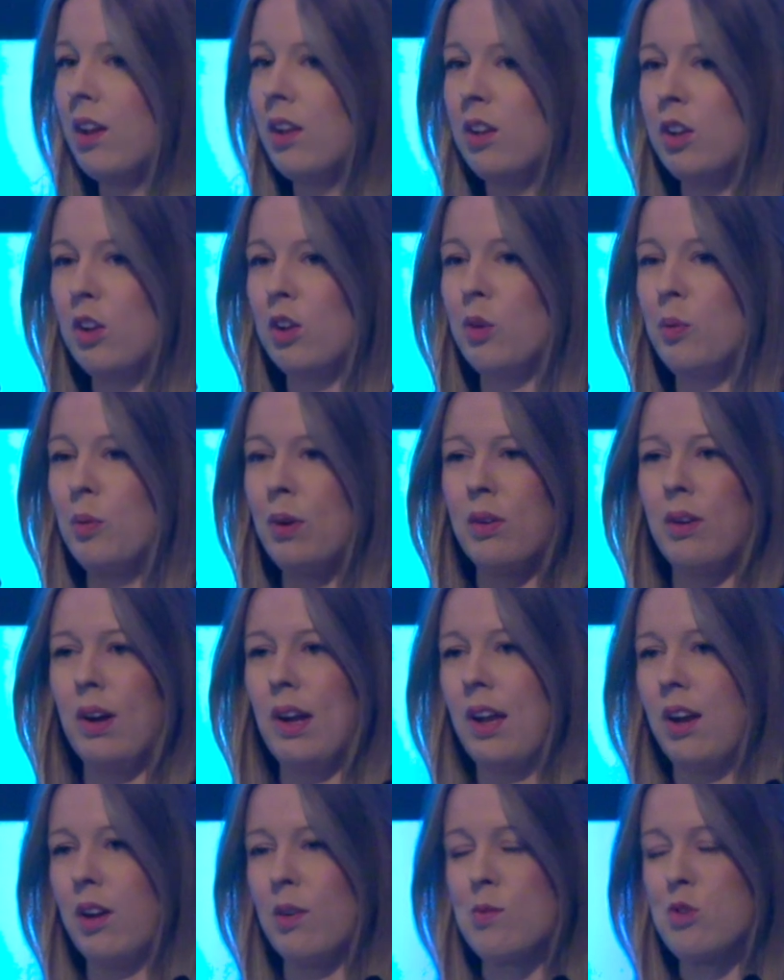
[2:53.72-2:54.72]
you will
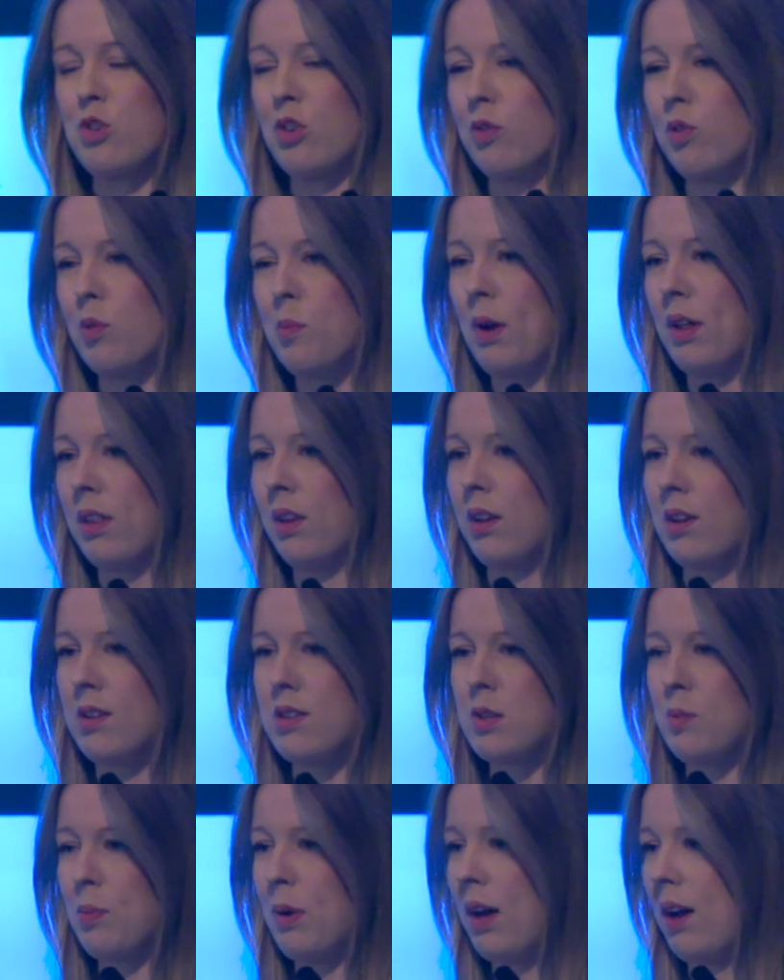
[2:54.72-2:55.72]
hear, I'm sure, from other
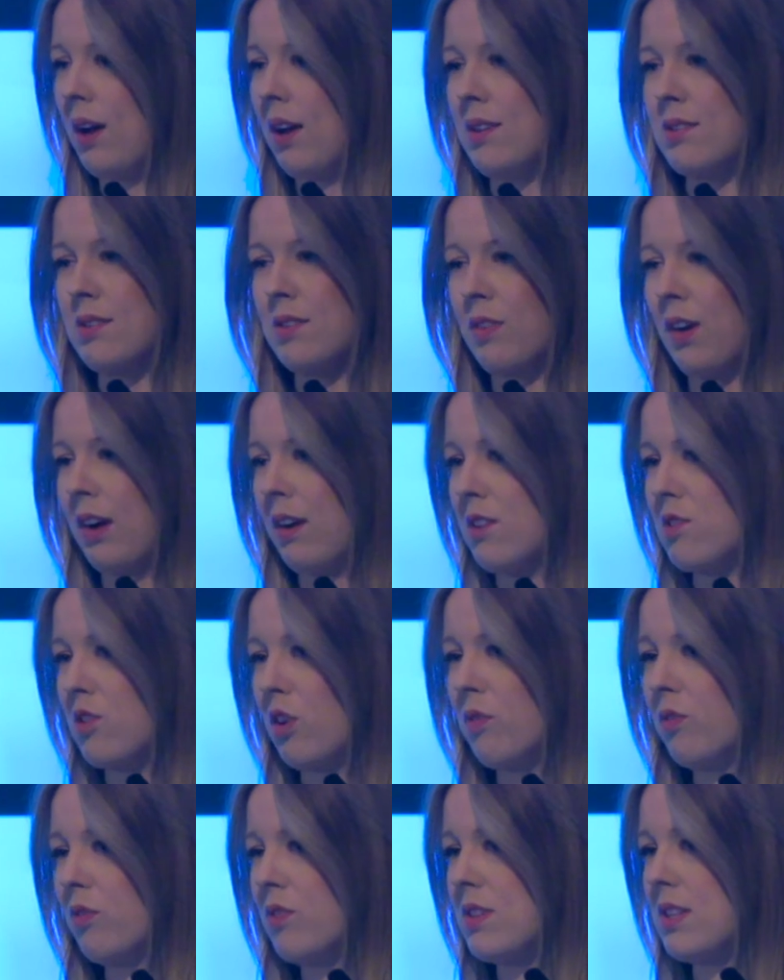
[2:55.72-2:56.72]
suppliers at various
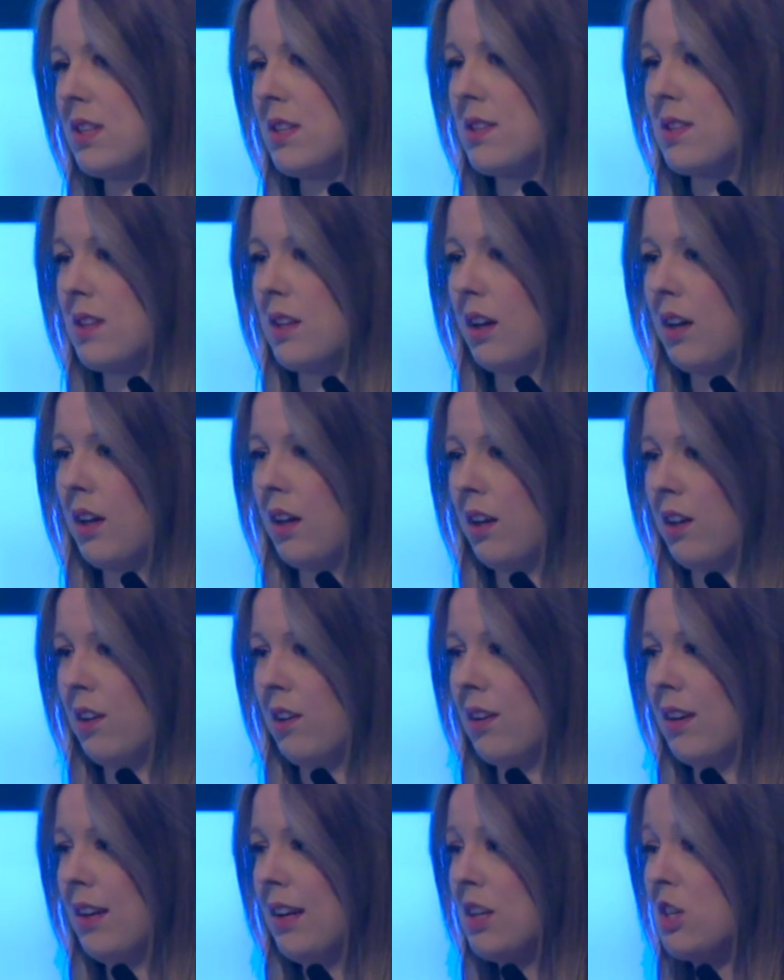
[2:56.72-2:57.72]
conferences that
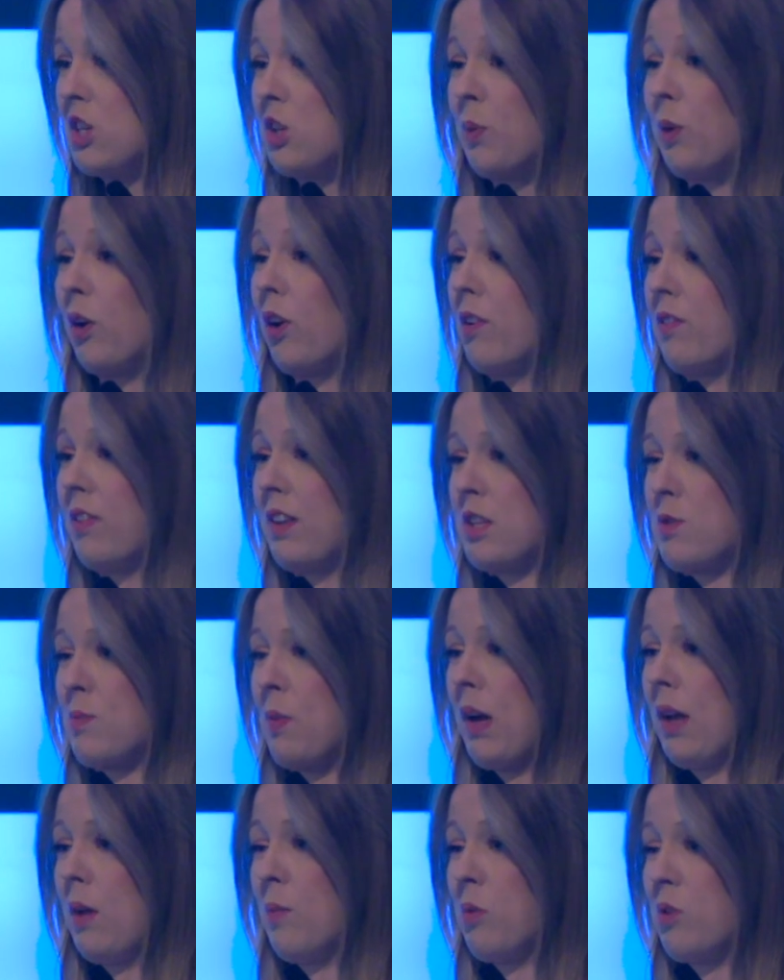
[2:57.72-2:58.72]
can do a lot of this
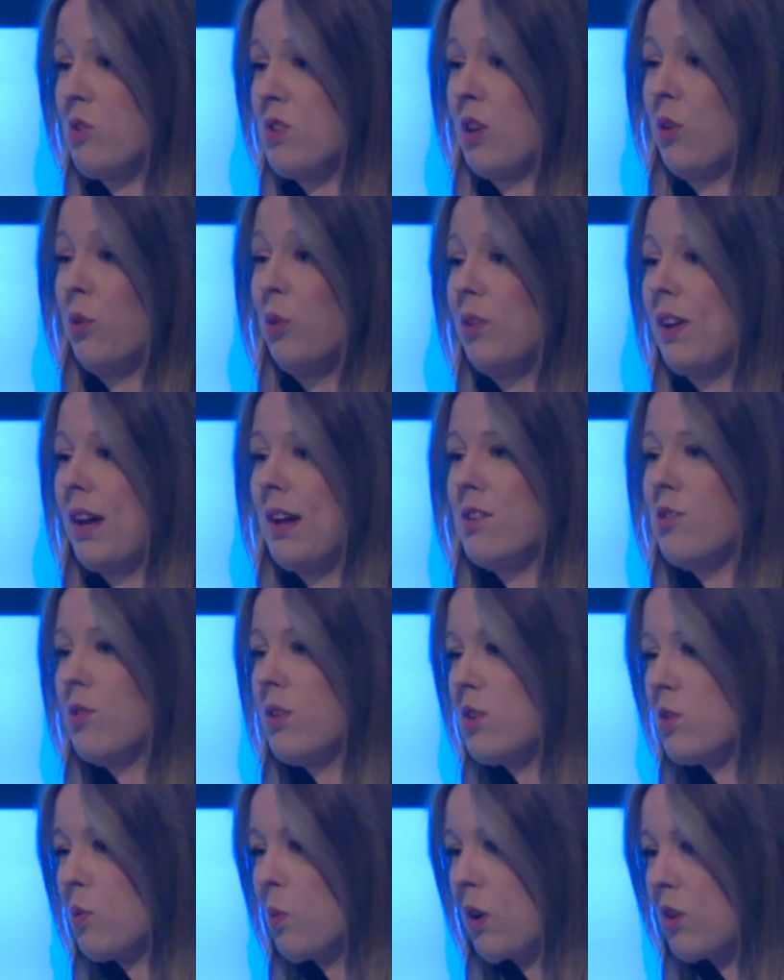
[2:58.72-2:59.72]
by inputting all data
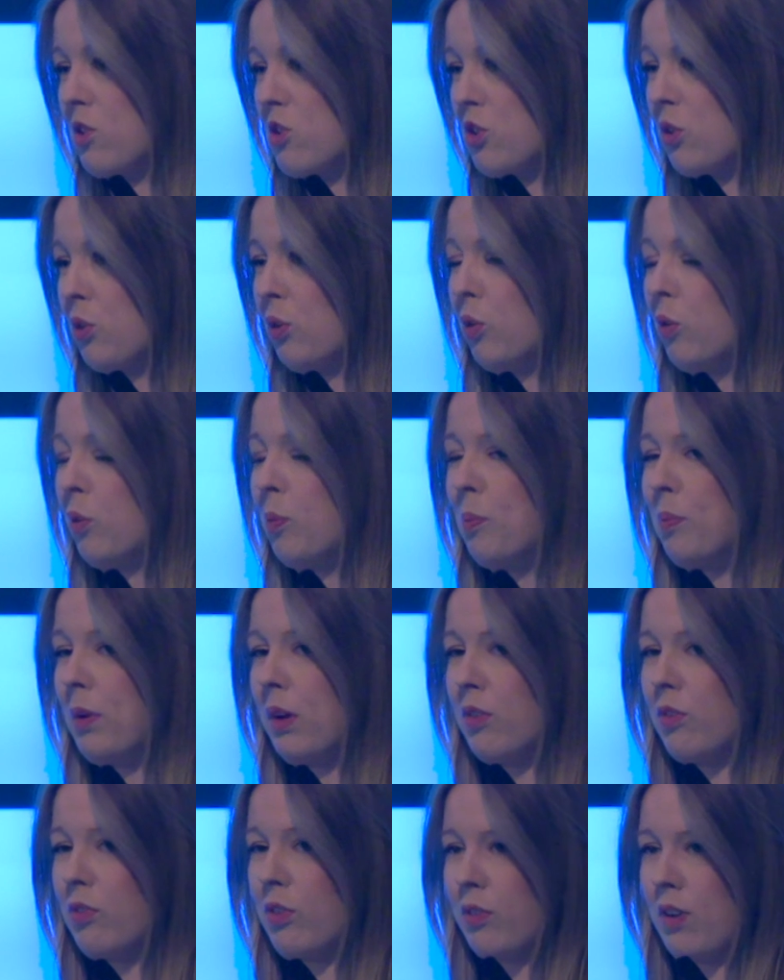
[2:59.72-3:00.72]
into one tool.
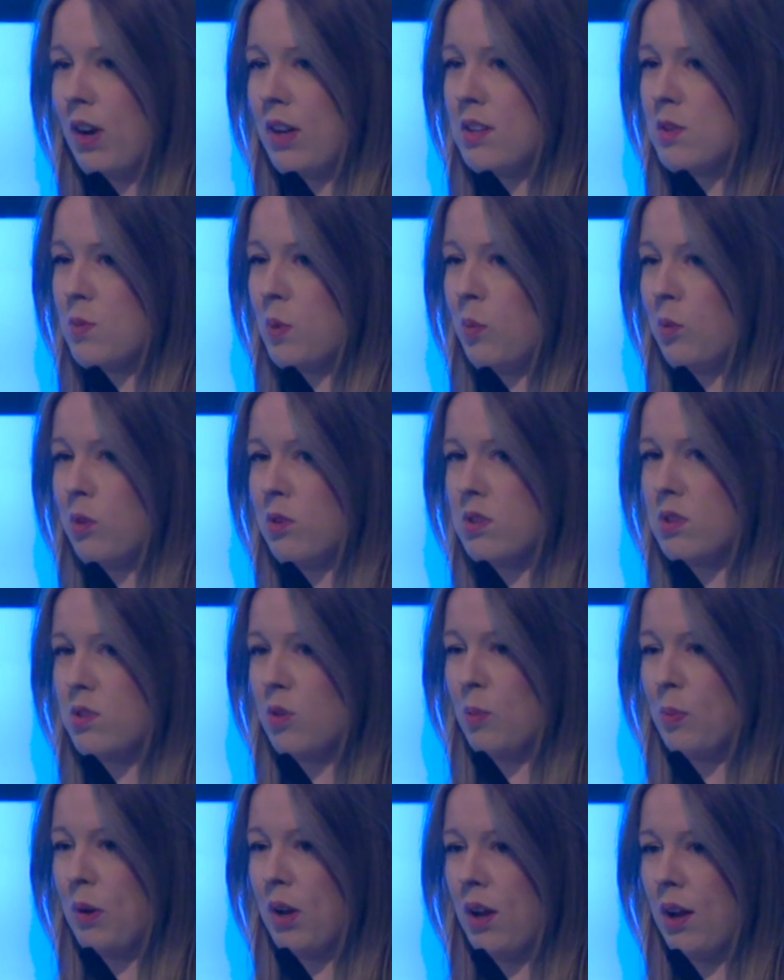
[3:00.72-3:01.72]
But for us, we wanted to
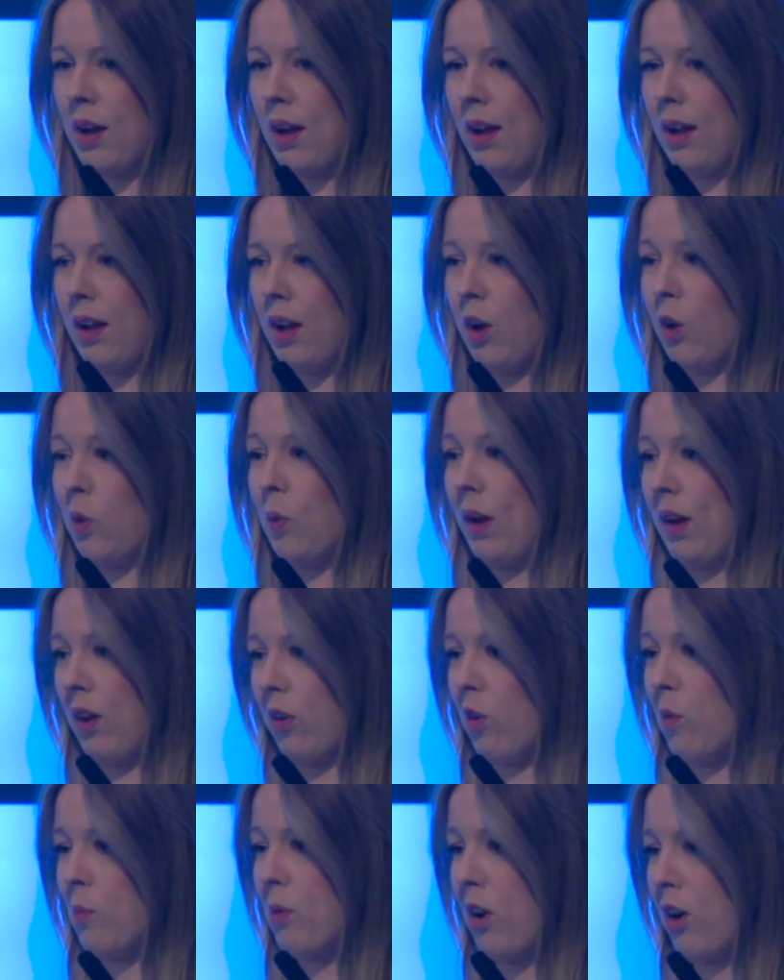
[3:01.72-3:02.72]
apply a
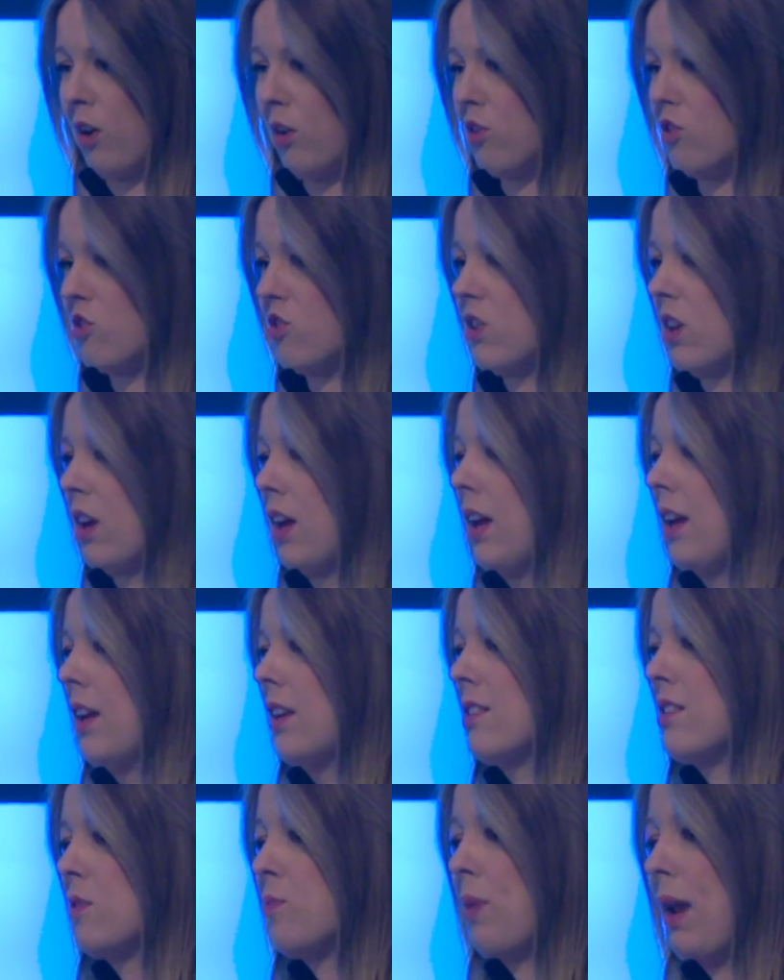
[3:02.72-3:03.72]
quicker approach
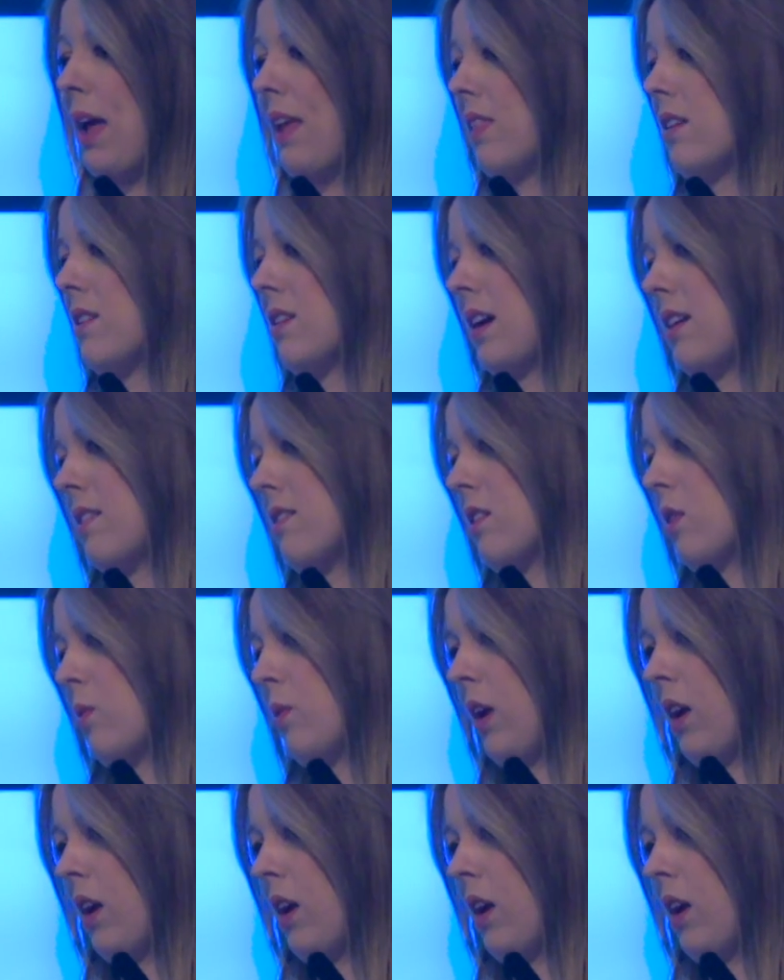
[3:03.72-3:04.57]
to blend the data that we